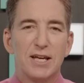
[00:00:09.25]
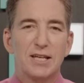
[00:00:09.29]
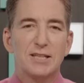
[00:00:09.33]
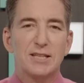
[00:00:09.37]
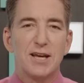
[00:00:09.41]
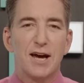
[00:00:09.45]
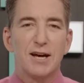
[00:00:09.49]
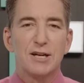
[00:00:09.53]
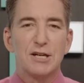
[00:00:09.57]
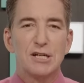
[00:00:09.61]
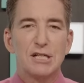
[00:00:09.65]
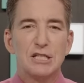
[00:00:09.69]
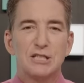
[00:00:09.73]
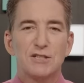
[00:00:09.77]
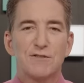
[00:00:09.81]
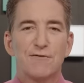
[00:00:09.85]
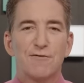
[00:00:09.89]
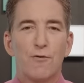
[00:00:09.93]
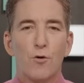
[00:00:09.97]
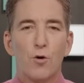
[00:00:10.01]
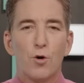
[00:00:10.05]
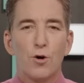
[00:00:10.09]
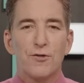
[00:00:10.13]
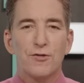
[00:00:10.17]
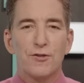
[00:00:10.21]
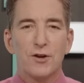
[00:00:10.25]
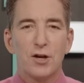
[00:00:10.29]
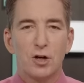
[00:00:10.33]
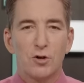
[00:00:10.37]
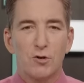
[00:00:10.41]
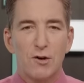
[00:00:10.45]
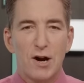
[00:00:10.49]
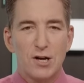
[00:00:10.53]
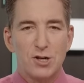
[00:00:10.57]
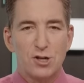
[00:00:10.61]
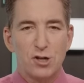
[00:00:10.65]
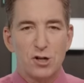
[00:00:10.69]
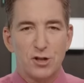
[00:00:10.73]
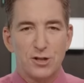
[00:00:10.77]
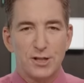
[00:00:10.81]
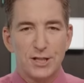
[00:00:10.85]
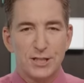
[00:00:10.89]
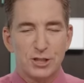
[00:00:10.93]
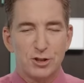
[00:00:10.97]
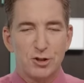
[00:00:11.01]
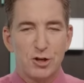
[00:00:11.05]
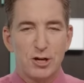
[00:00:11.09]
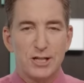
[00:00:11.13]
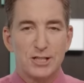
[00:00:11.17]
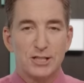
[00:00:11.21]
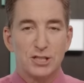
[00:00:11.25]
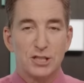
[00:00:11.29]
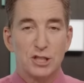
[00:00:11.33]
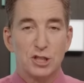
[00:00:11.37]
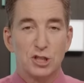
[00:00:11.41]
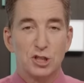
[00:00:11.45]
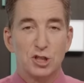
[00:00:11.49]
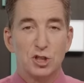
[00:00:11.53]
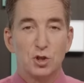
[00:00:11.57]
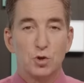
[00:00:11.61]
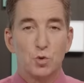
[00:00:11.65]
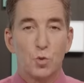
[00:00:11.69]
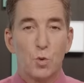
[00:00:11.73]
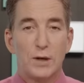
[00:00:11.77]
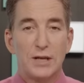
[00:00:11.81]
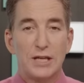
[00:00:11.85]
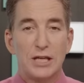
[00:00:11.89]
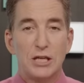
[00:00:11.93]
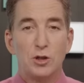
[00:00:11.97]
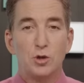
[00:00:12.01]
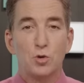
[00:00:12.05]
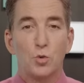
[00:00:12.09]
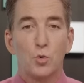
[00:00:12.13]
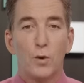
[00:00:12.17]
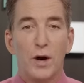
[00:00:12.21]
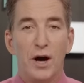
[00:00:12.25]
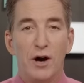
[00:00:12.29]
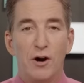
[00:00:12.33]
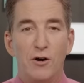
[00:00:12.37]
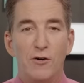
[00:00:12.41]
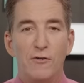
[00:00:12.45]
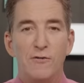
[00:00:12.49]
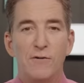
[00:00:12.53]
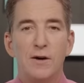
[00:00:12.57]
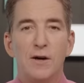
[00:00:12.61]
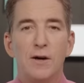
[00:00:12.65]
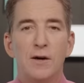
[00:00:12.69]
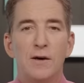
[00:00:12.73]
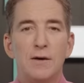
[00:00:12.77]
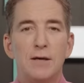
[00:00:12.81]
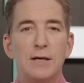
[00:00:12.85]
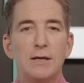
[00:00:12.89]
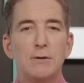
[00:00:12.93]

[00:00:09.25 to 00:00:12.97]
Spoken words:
Kentucky's 4th congressional district since 2012.